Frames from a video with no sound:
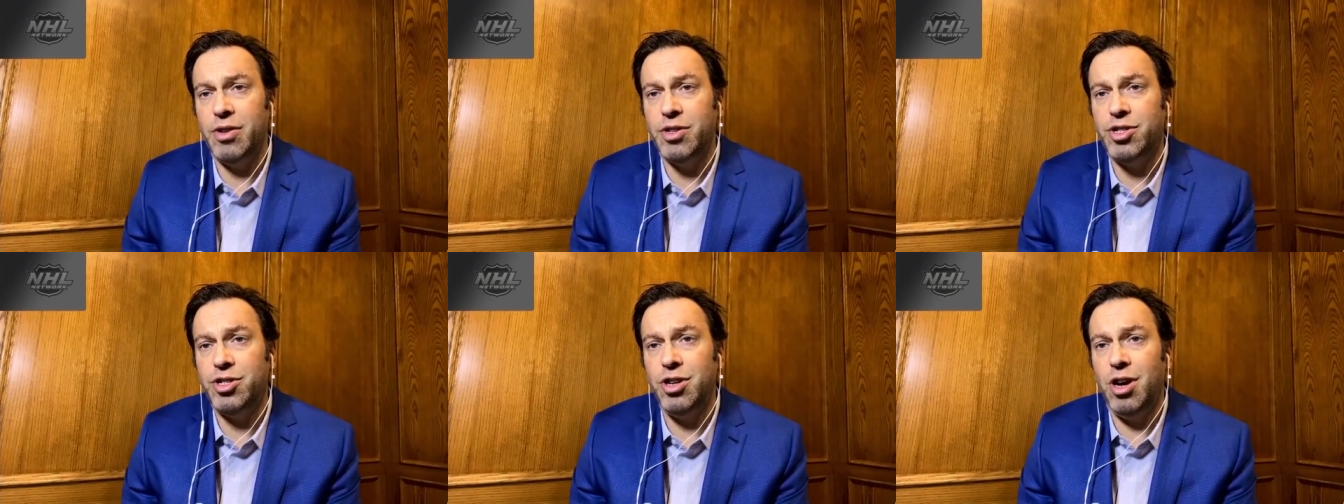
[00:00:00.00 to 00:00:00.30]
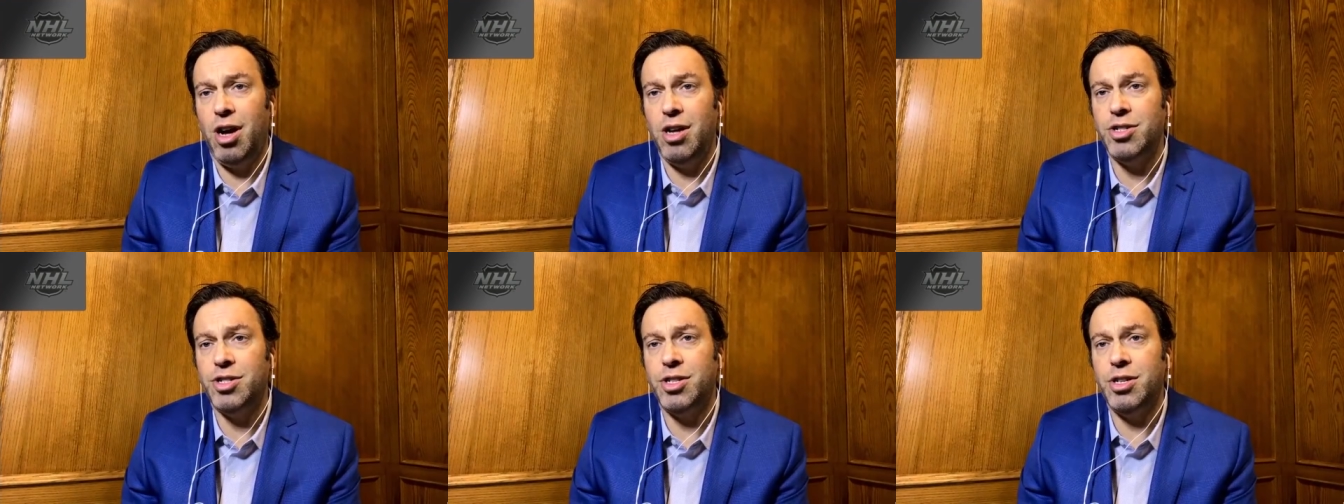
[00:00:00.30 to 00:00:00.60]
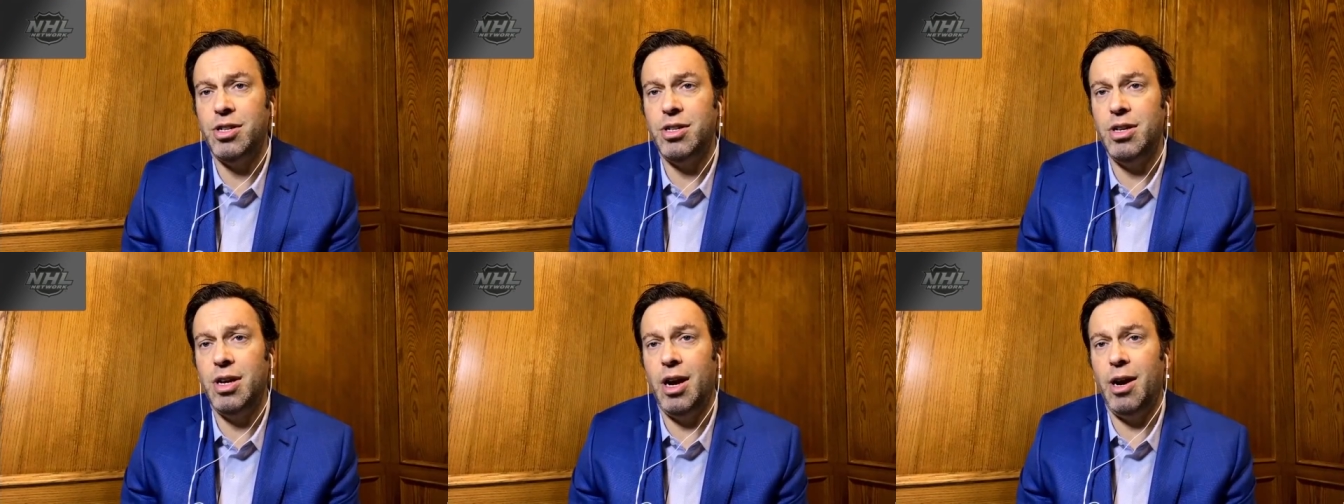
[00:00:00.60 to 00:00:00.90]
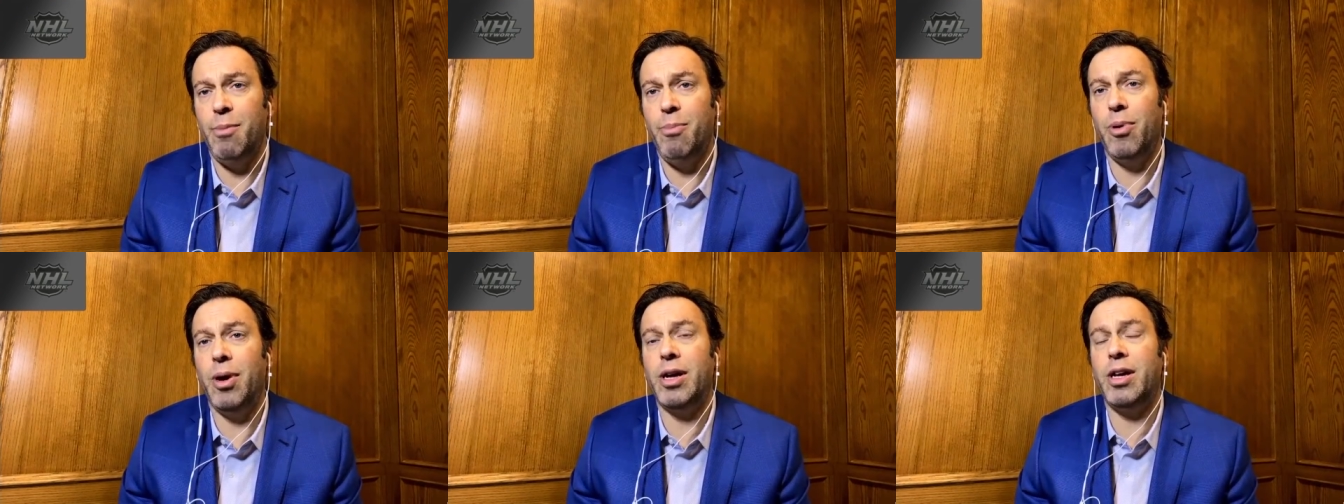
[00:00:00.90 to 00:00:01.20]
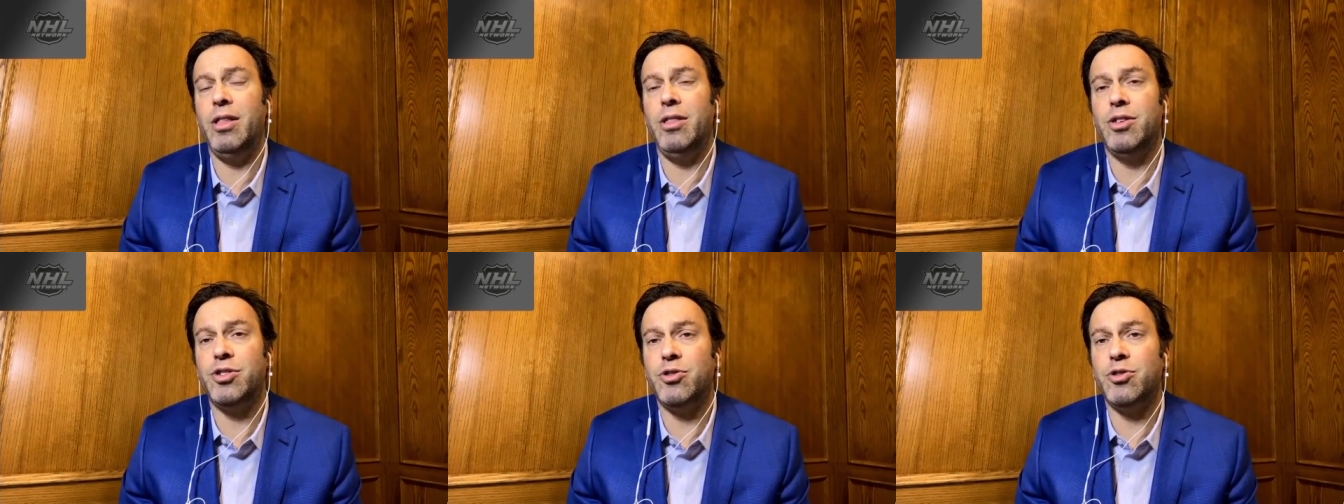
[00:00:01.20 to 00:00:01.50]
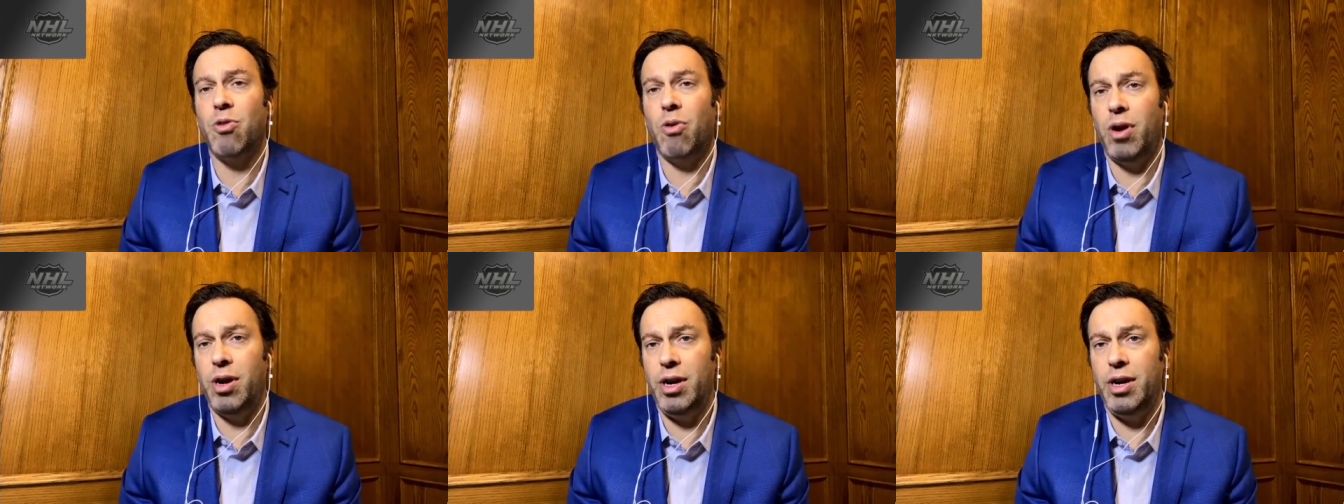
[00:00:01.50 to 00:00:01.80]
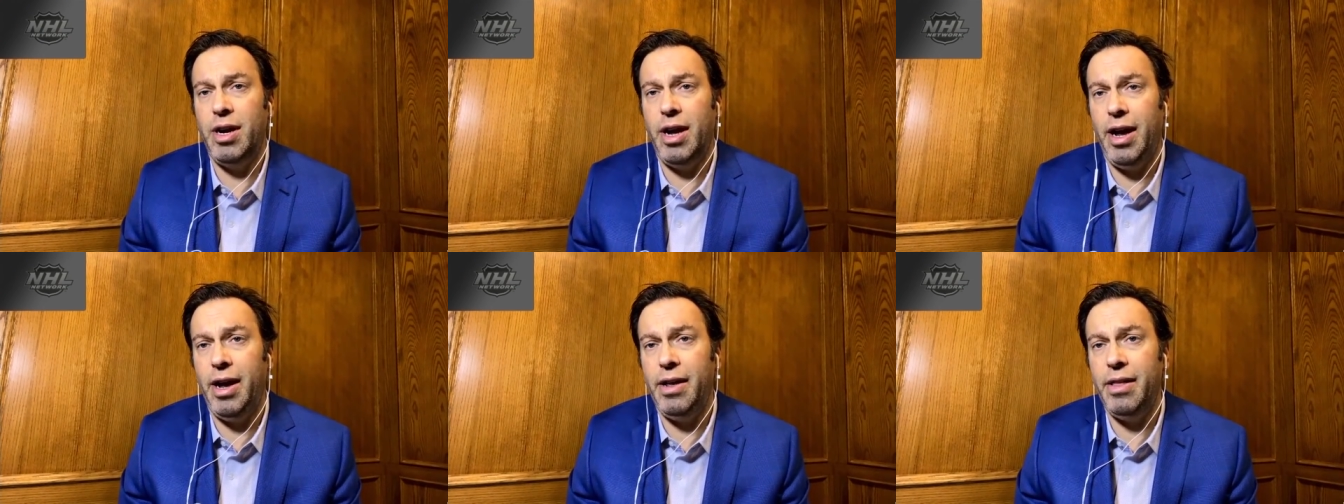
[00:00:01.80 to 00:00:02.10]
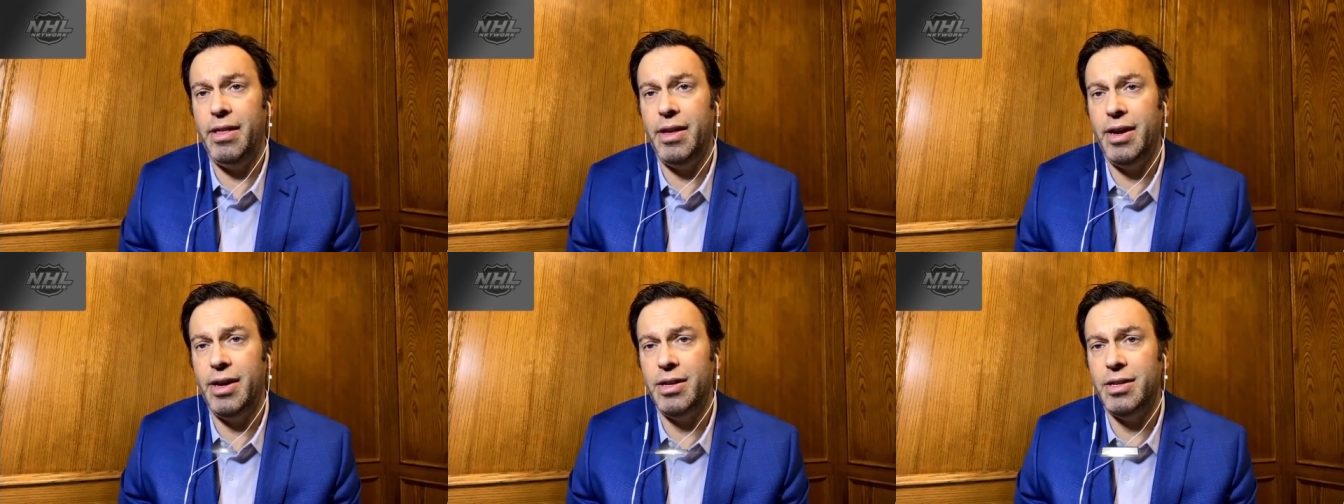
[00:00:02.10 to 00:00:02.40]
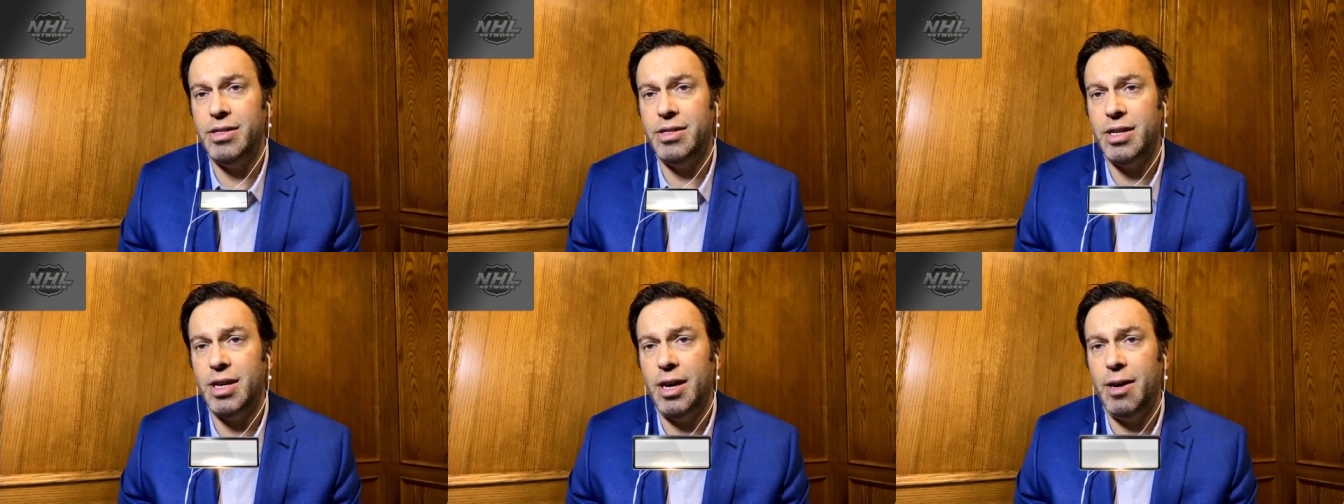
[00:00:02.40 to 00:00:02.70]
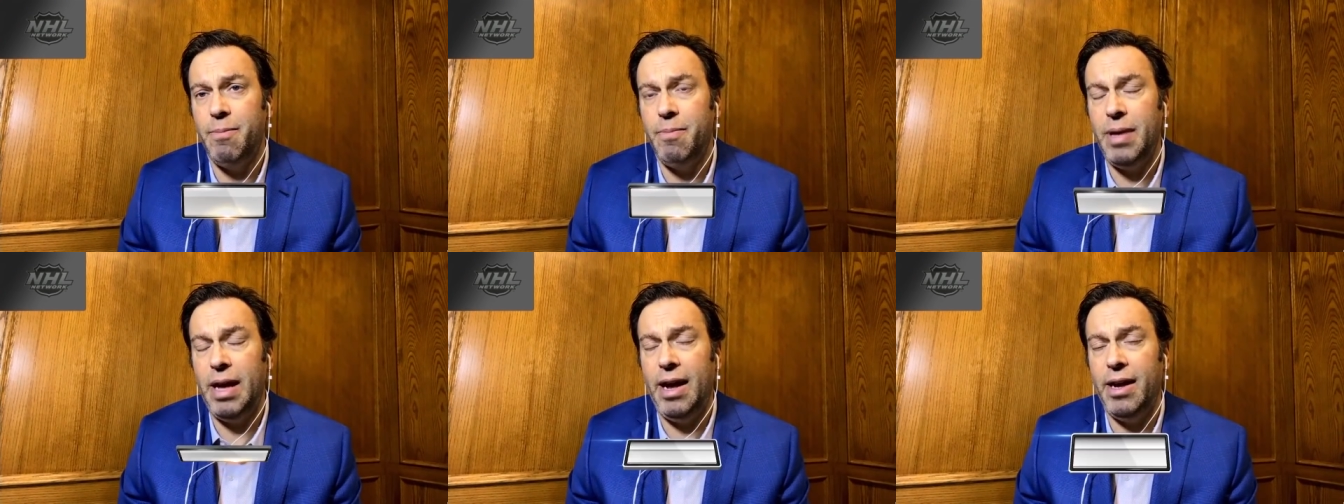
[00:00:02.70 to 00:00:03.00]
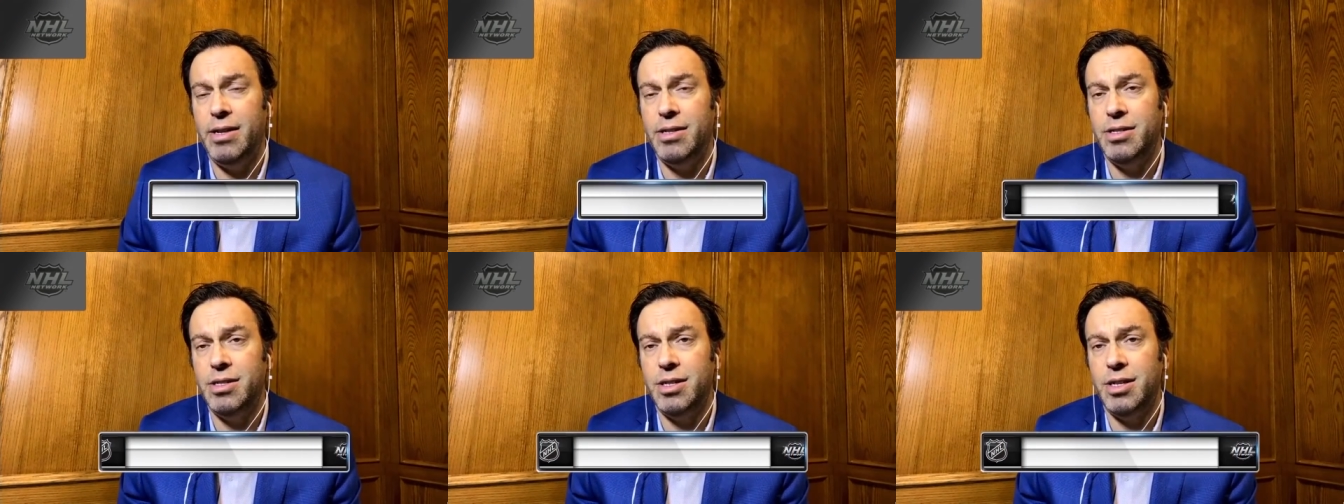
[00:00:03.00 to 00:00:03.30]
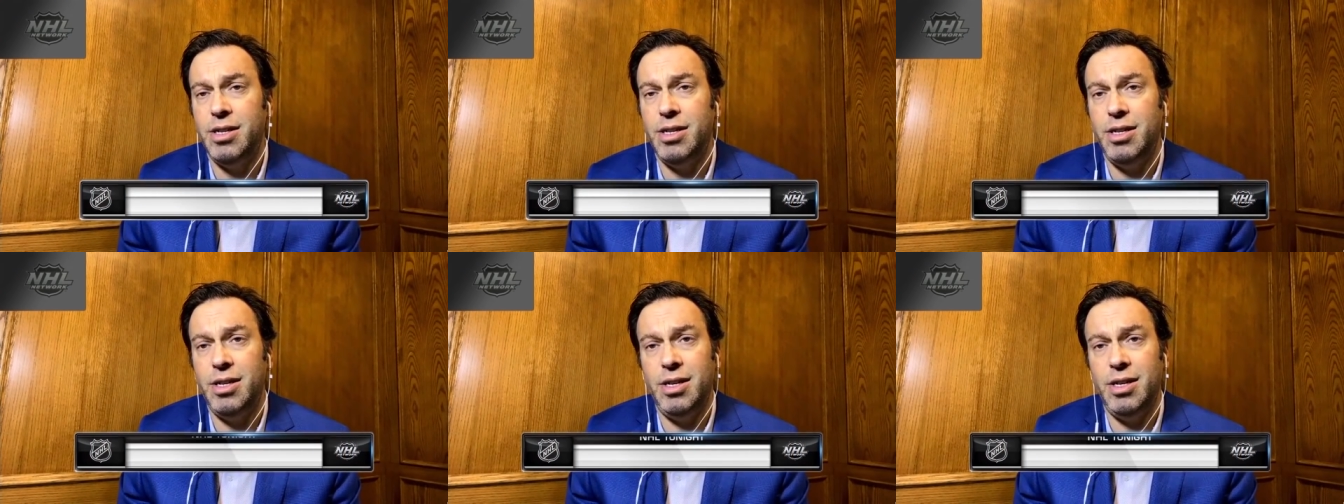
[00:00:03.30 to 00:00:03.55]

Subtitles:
Chris Johnston, breaking the story today that, and